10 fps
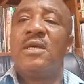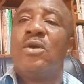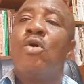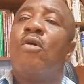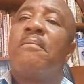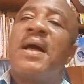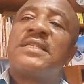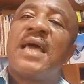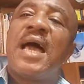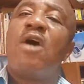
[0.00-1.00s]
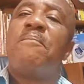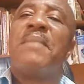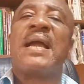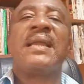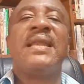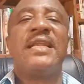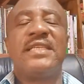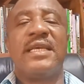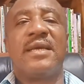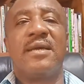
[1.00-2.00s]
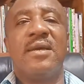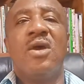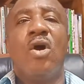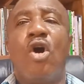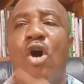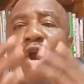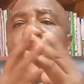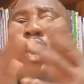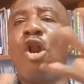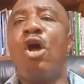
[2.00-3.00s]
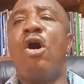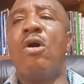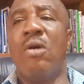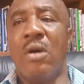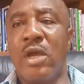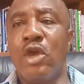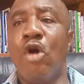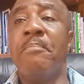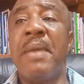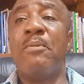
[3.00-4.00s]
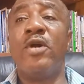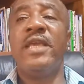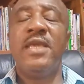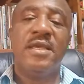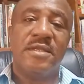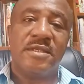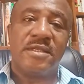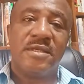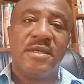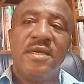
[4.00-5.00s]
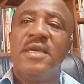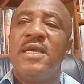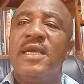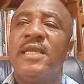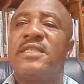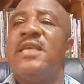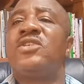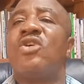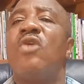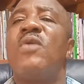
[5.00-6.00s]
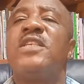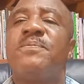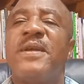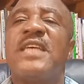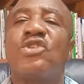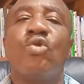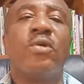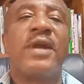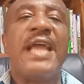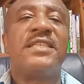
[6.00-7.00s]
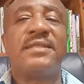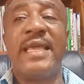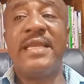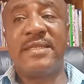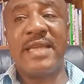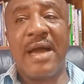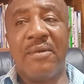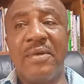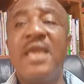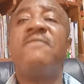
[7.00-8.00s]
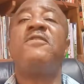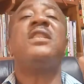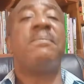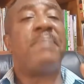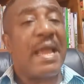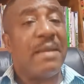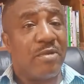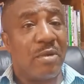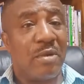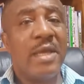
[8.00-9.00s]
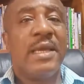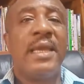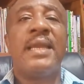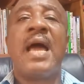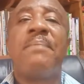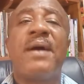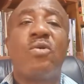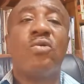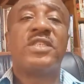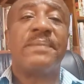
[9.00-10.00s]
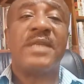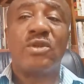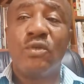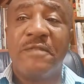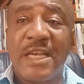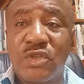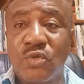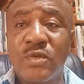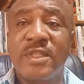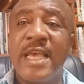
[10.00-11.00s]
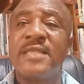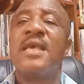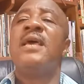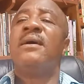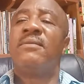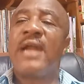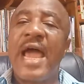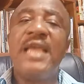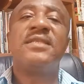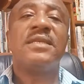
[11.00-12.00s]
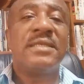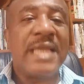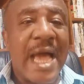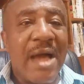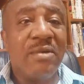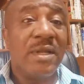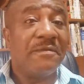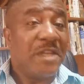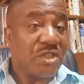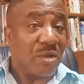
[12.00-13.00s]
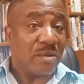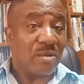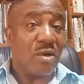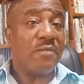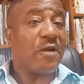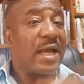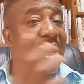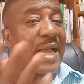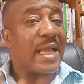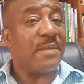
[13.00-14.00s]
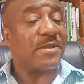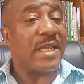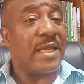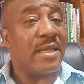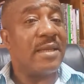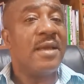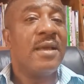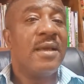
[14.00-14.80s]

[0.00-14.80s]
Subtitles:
No matter how magnetic or long your memory is, it is always better to write things down. Even the Bible in Habakkuk chapter 2 verse 2 says, write down the vision. Don't forget, like I keep saying,